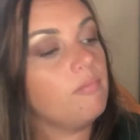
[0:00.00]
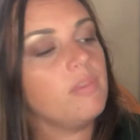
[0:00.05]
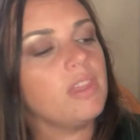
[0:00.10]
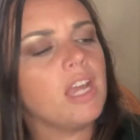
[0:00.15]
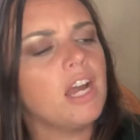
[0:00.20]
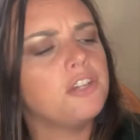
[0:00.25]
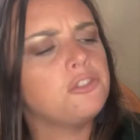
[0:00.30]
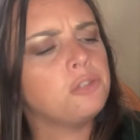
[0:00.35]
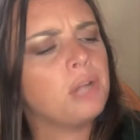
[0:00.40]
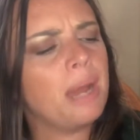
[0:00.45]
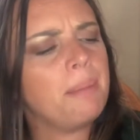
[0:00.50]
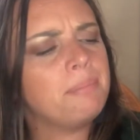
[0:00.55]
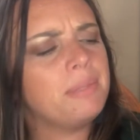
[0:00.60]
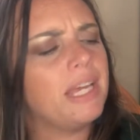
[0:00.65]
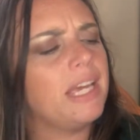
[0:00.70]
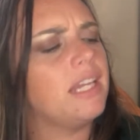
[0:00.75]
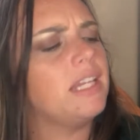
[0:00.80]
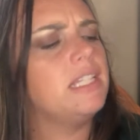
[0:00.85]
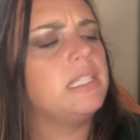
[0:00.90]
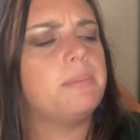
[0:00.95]
A trap
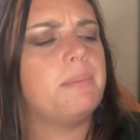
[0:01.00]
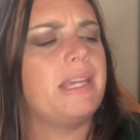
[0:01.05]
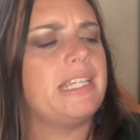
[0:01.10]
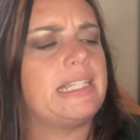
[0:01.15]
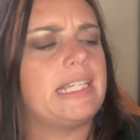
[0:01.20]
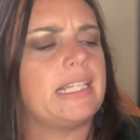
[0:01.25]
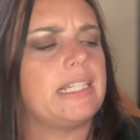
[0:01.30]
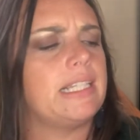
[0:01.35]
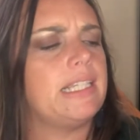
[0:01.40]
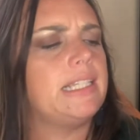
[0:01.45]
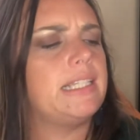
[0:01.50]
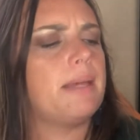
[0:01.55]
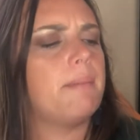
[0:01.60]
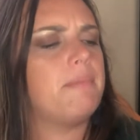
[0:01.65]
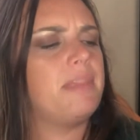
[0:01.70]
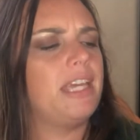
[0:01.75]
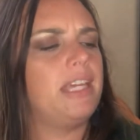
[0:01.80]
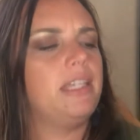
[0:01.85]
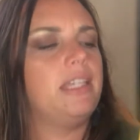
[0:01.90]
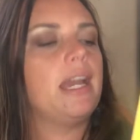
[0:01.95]
plant is basically
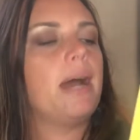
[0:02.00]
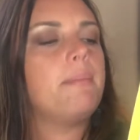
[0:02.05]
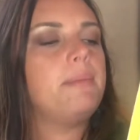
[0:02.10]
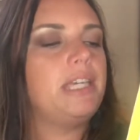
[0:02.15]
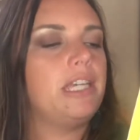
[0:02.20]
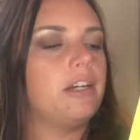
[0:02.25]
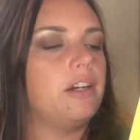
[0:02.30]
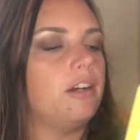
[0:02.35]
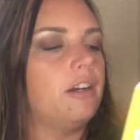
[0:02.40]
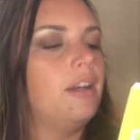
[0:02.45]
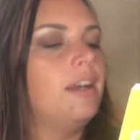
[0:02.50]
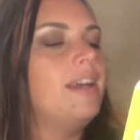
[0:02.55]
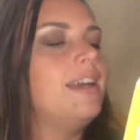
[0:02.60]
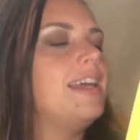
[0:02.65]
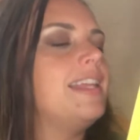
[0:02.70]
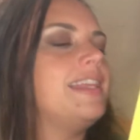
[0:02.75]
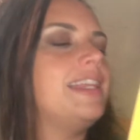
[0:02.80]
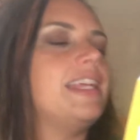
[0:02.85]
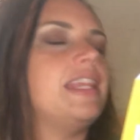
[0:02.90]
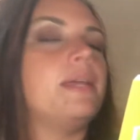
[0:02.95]
something yummier
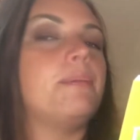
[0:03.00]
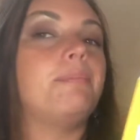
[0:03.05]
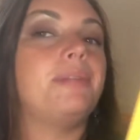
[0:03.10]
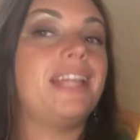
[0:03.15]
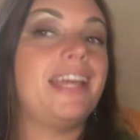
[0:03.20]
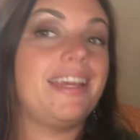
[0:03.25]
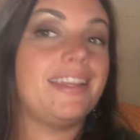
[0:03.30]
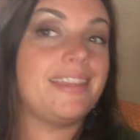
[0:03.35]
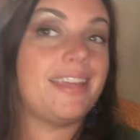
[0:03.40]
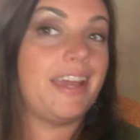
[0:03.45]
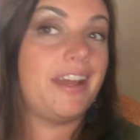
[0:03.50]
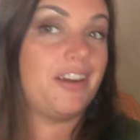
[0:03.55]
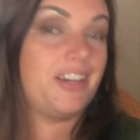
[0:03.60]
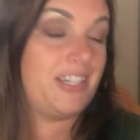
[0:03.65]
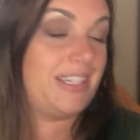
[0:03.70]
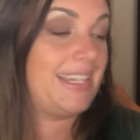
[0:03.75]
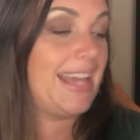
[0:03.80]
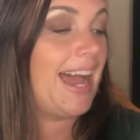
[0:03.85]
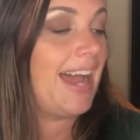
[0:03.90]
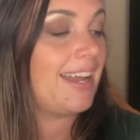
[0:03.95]
than the plant they are
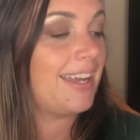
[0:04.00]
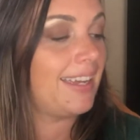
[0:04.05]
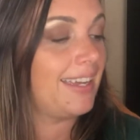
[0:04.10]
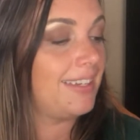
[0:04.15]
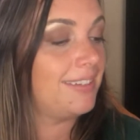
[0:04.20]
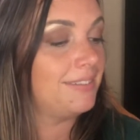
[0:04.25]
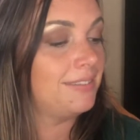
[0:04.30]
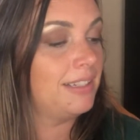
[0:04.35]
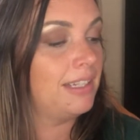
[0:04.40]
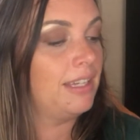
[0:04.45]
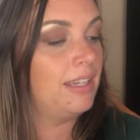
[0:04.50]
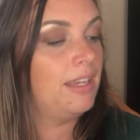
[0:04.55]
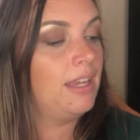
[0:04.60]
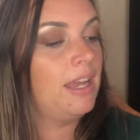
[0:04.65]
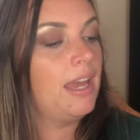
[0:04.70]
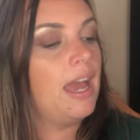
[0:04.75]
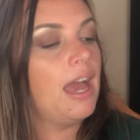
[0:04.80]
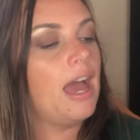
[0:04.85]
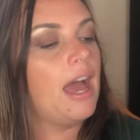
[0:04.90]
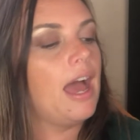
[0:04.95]
attacking.
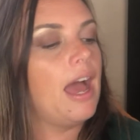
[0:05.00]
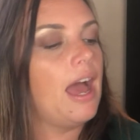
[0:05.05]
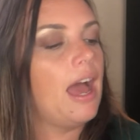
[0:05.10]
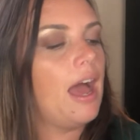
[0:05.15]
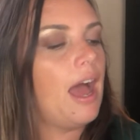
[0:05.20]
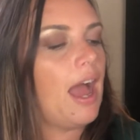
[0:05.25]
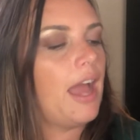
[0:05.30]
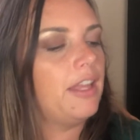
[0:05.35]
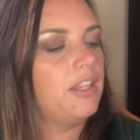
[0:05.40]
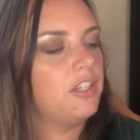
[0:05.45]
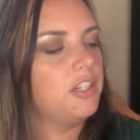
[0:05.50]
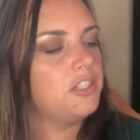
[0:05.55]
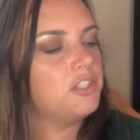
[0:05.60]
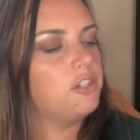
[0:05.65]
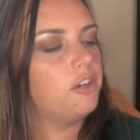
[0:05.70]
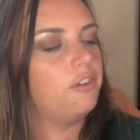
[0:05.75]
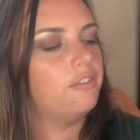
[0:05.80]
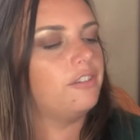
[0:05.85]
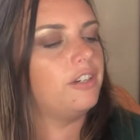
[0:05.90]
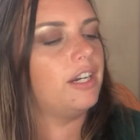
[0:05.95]
I looked
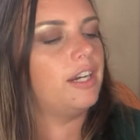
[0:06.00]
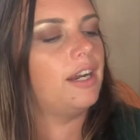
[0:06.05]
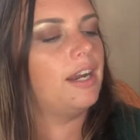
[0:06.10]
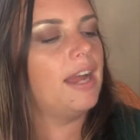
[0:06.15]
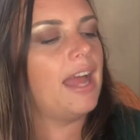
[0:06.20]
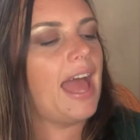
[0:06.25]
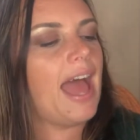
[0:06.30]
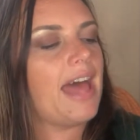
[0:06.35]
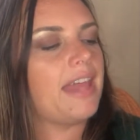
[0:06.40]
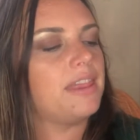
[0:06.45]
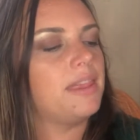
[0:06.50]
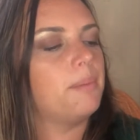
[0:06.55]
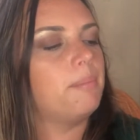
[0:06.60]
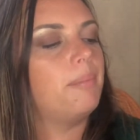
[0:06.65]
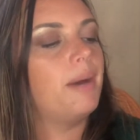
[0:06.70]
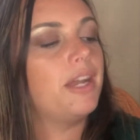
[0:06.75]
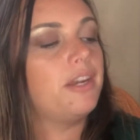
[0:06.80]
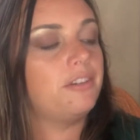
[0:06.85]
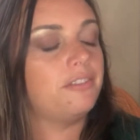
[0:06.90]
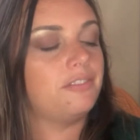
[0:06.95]
over and the
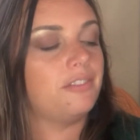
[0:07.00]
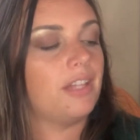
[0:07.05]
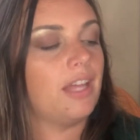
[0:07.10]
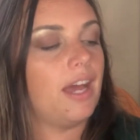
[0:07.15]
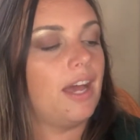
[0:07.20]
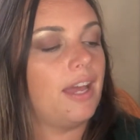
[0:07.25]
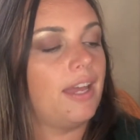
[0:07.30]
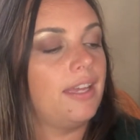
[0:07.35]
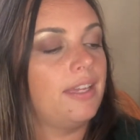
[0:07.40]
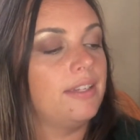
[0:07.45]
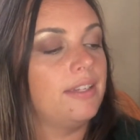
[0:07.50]
butterfly